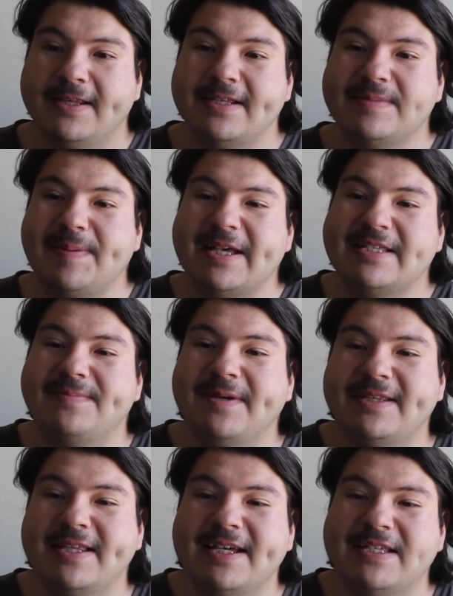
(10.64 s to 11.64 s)
This past
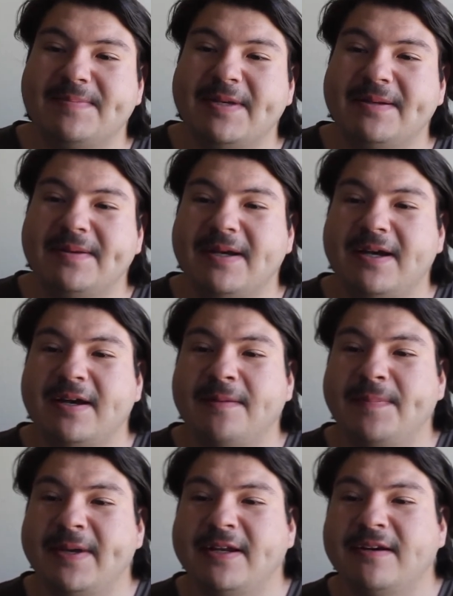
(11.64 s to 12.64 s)
month has been a
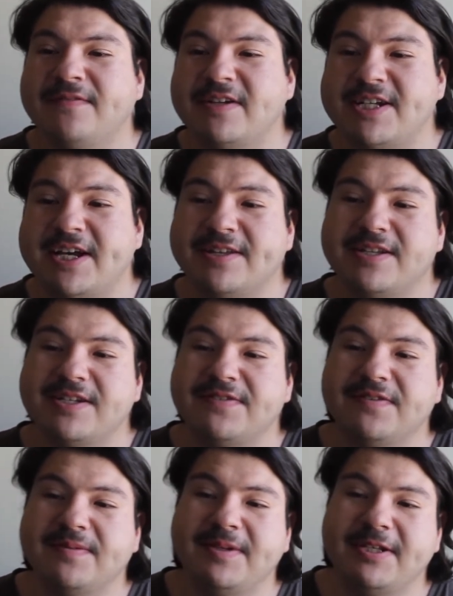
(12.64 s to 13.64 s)
bit of a challenge
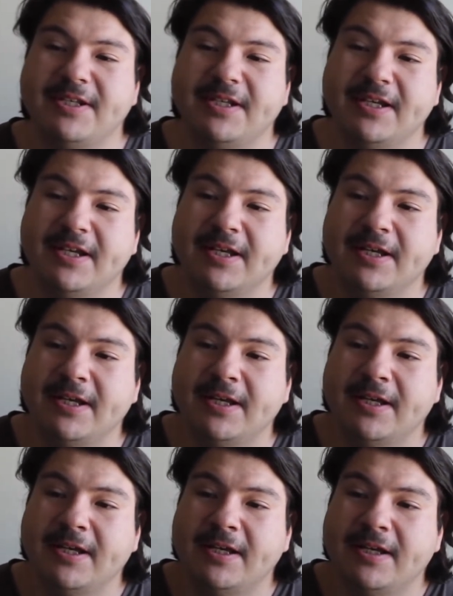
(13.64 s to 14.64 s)
for me.
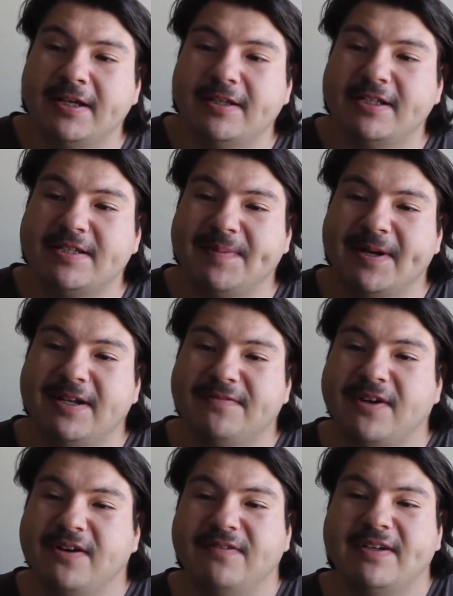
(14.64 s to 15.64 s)
The spread
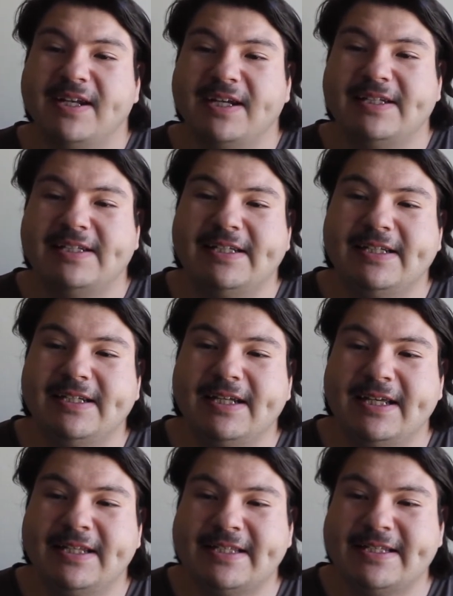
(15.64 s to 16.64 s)
of COVID-19
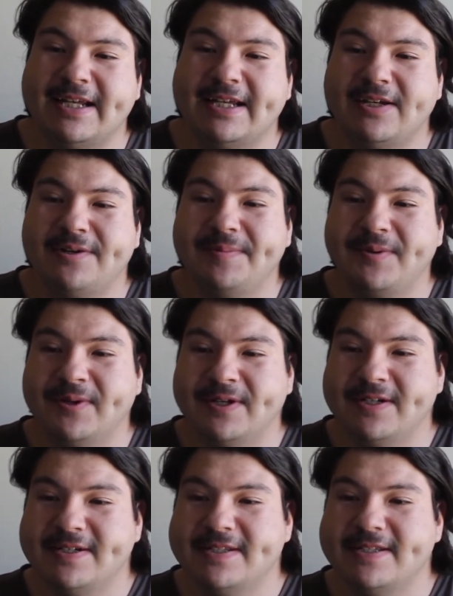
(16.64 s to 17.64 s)
and the stay-at-home
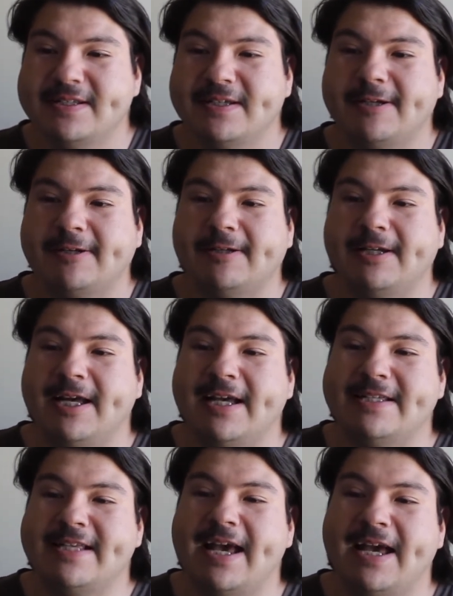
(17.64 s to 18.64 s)
orders
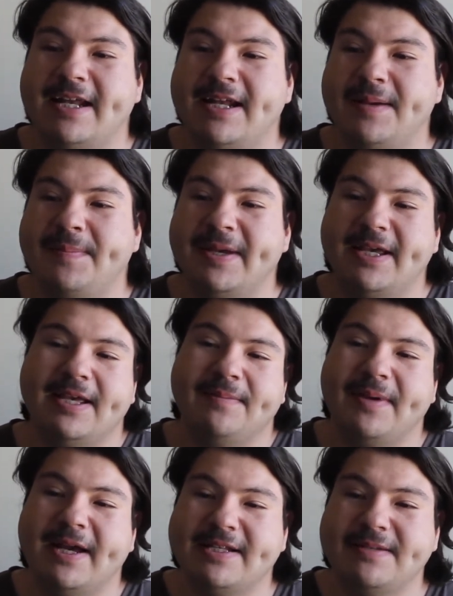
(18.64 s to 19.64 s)
has had a big
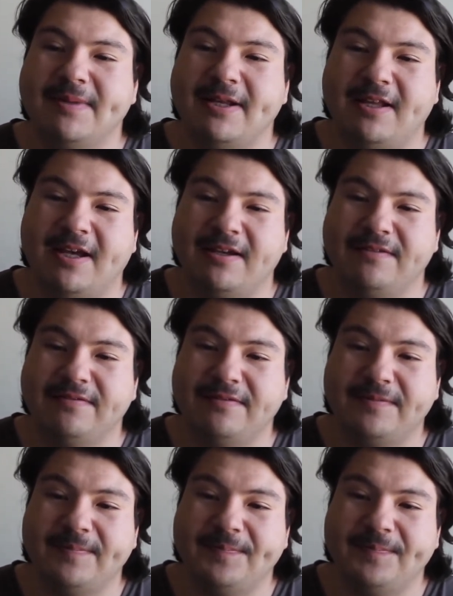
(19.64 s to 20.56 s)
impact in my life.